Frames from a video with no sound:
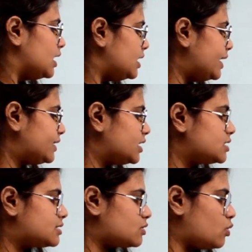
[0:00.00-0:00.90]

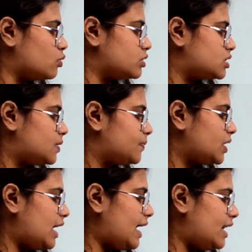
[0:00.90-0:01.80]
Letters code:
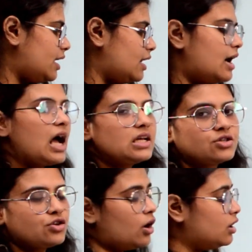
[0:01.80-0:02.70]
L as
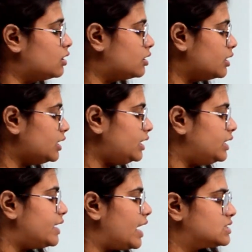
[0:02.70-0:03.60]
$,
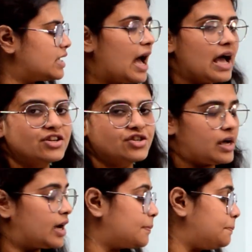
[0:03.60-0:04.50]
E as
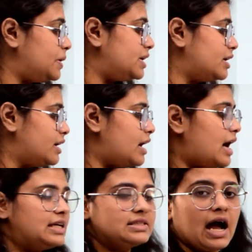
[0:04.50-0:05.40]
hashtag, P
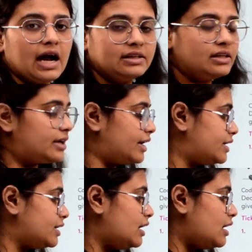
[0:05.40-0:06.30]
as @,
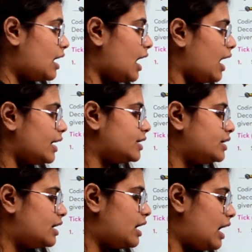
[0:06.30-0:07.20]
I
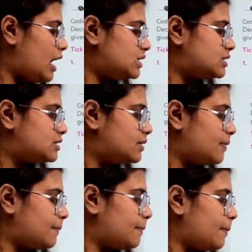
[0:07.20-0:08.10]
as
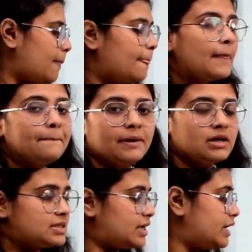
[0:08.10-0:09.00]

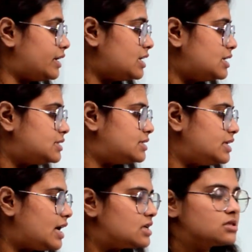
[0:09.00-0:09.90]
%,
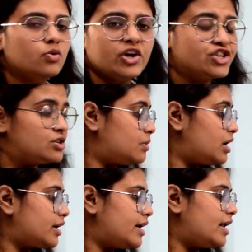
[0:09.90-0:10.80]
C as question
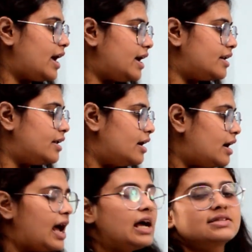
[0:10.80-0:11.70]
mark, and N
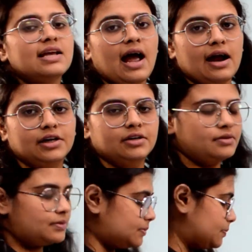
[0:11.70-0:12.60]
as and.
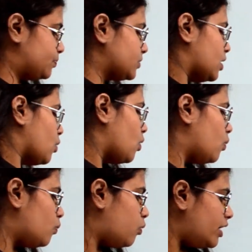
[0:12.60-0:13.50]

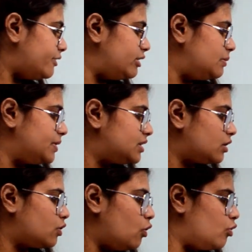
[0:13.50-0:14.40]
What will be
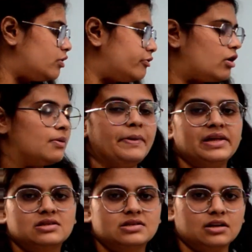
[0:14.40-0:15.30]
the code for
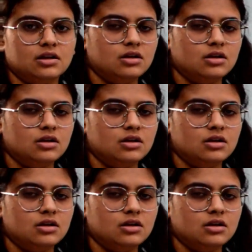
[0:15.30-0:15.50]
pencil?